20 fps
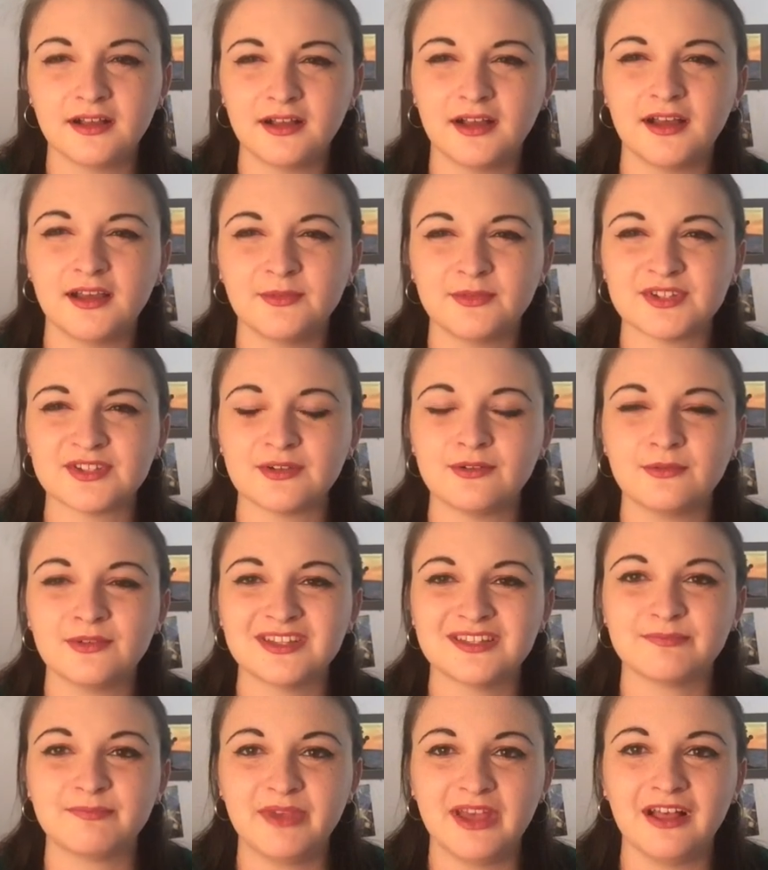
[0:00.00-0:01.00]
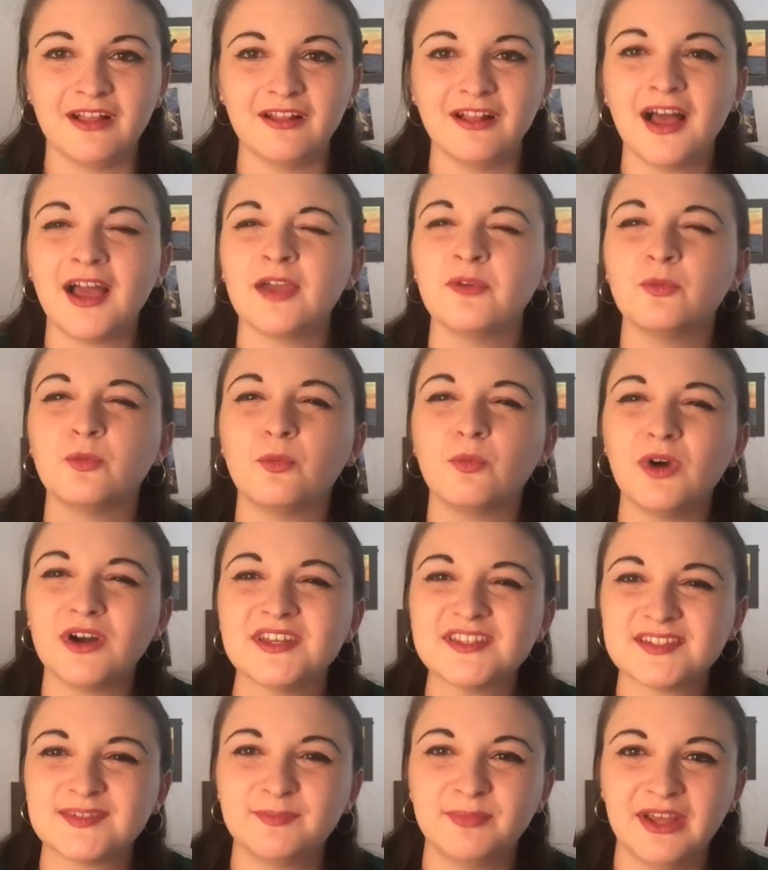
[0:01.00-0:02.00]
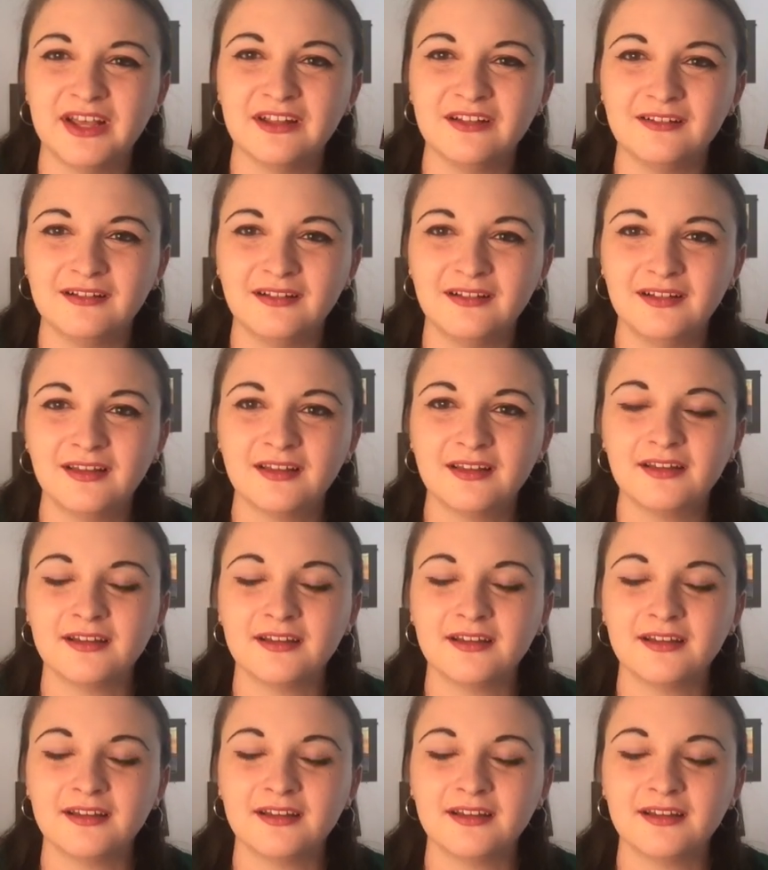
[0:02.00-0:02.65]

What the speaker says: I was always Belle. I was Belle.